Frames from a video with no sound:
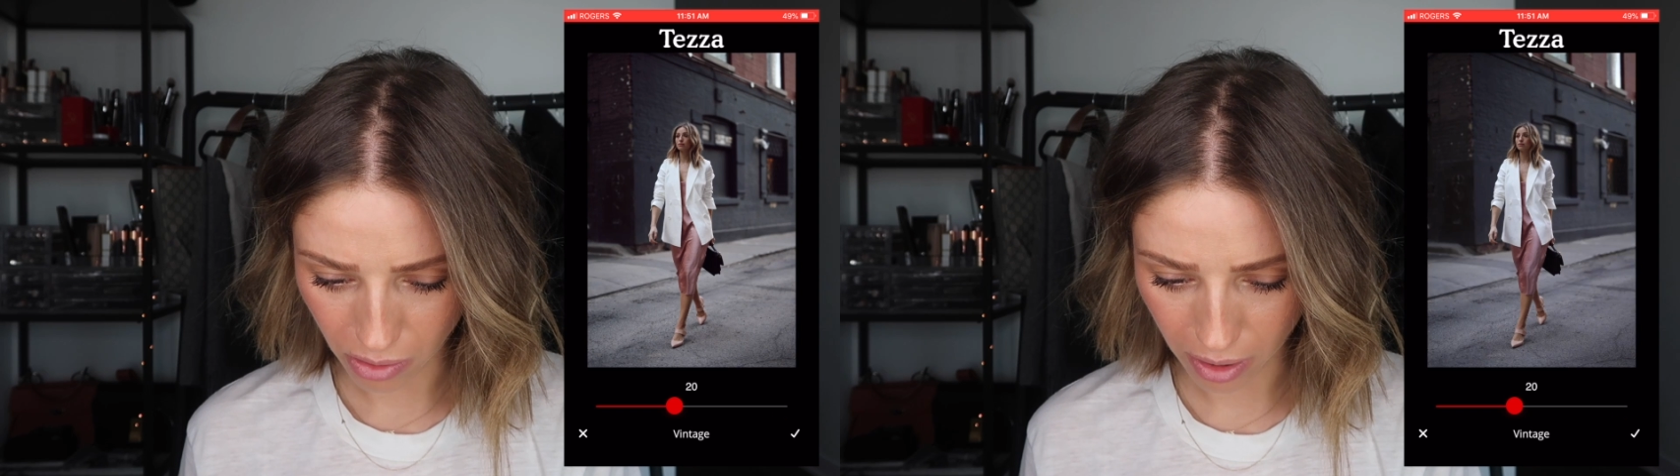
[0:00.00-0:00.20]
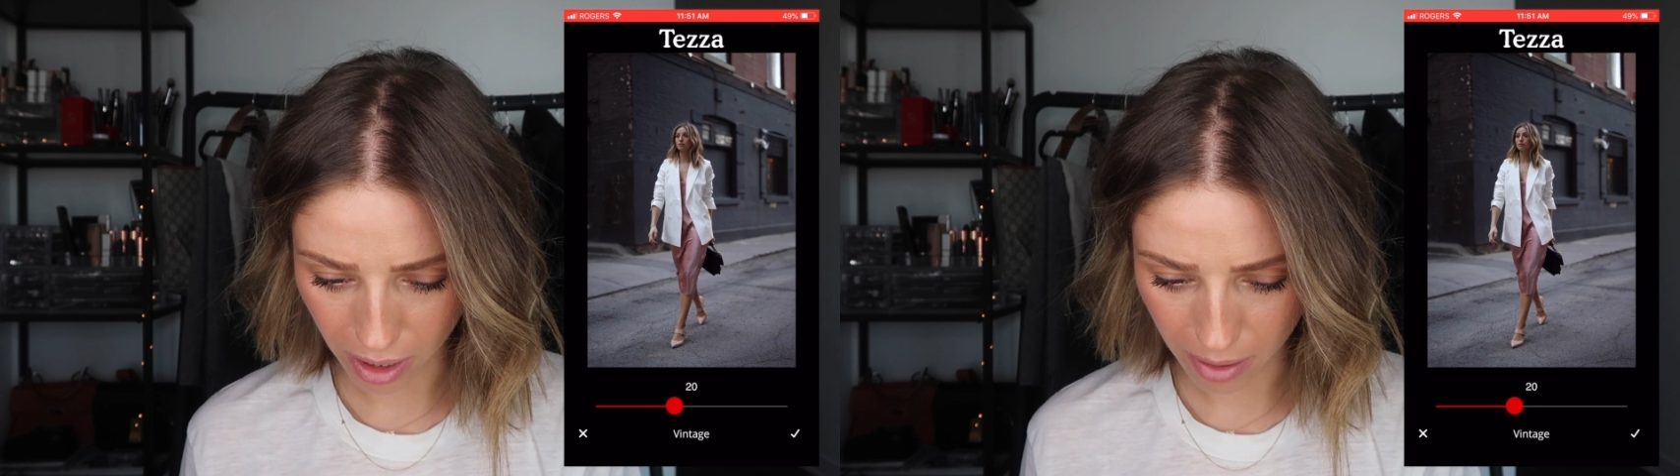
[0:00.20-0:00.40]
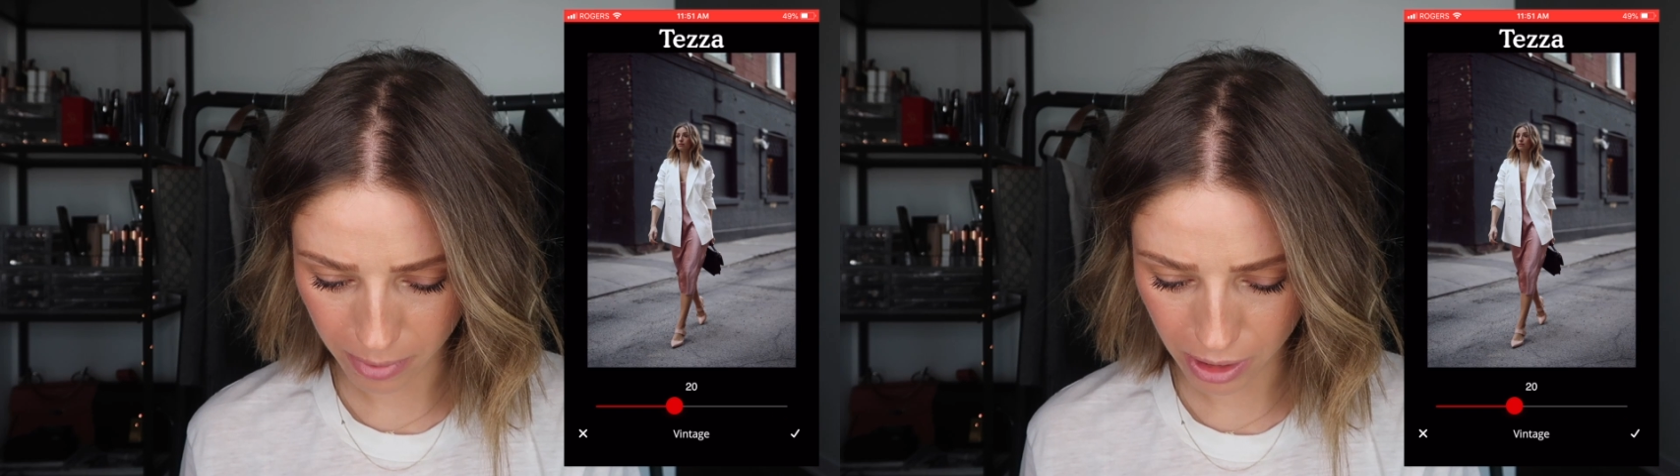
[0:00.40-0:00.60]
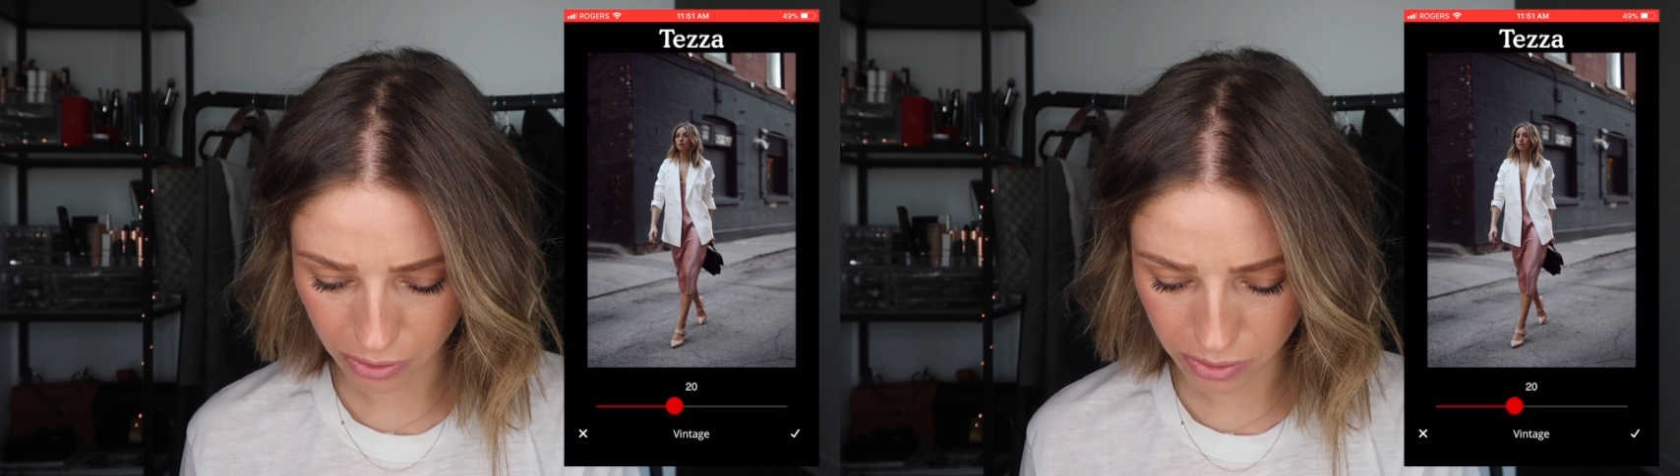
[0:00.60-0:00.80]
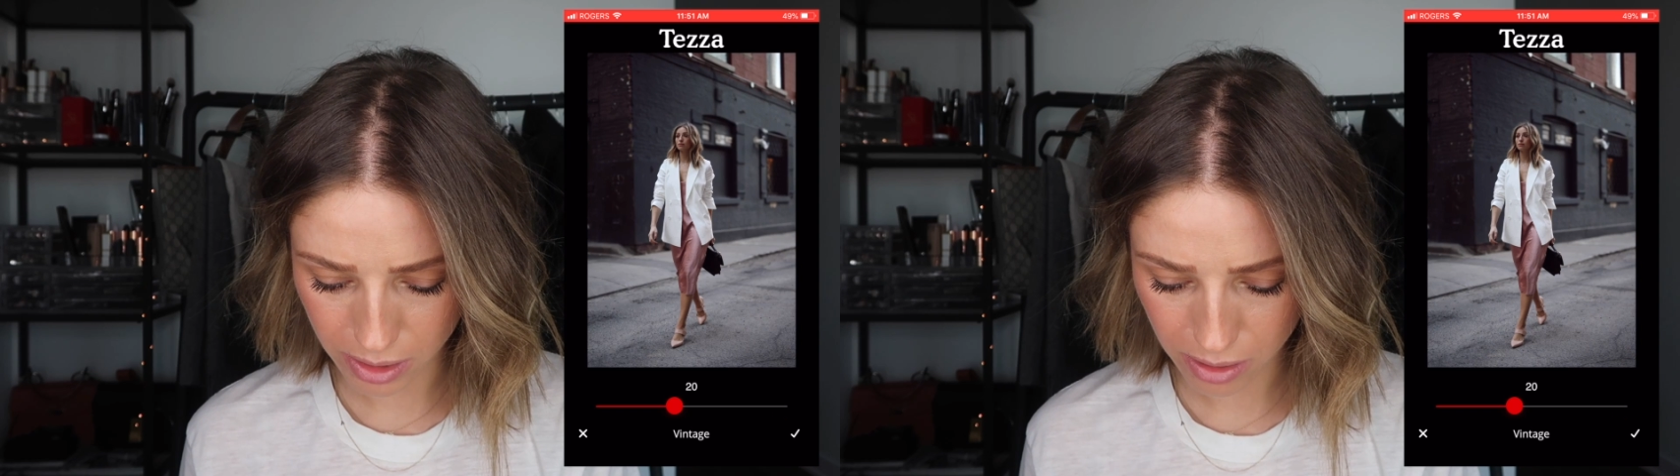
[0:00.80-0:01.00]
Okay, I'm going to
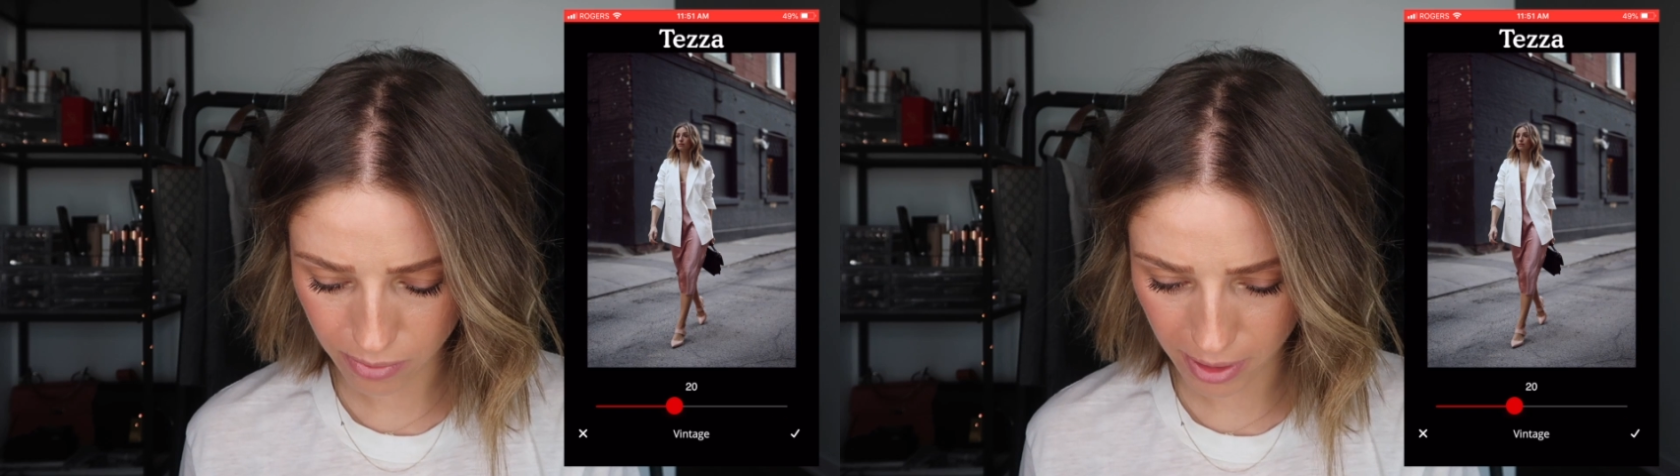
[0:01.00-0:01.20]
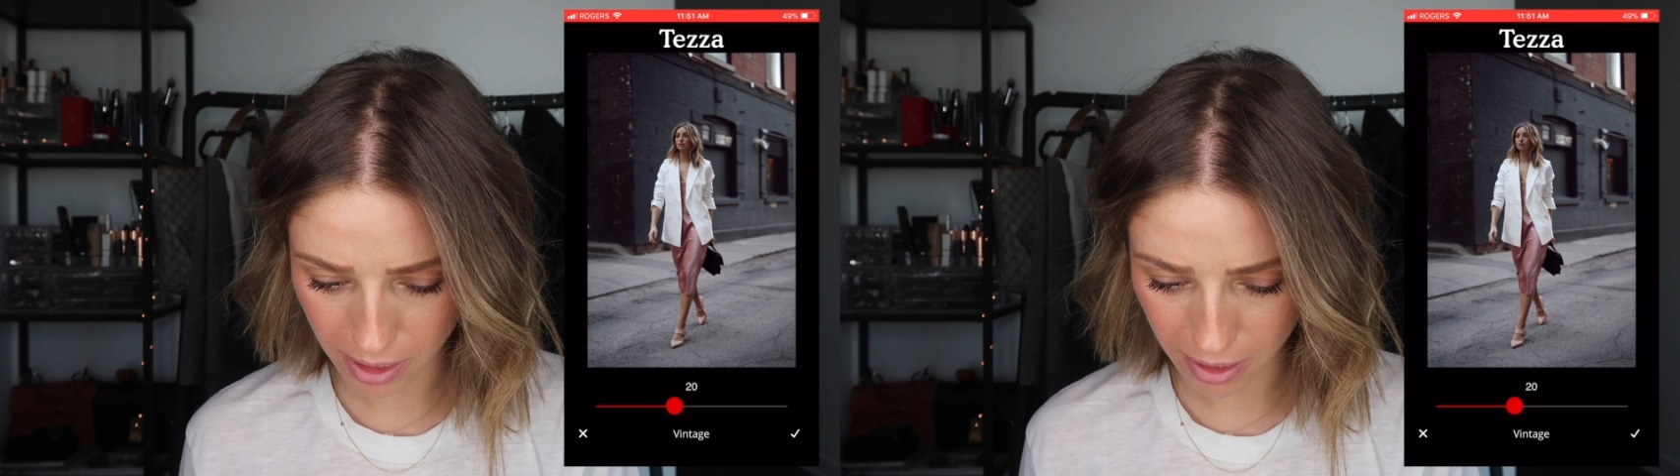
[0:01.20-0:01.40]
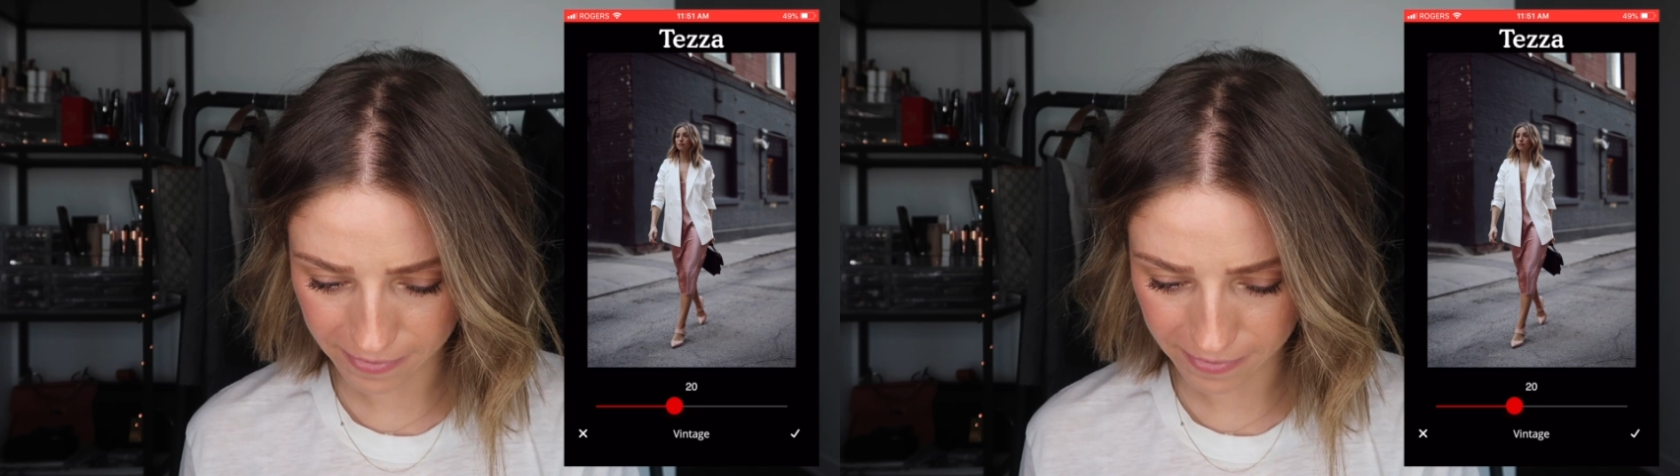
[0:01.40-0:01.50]
use this one,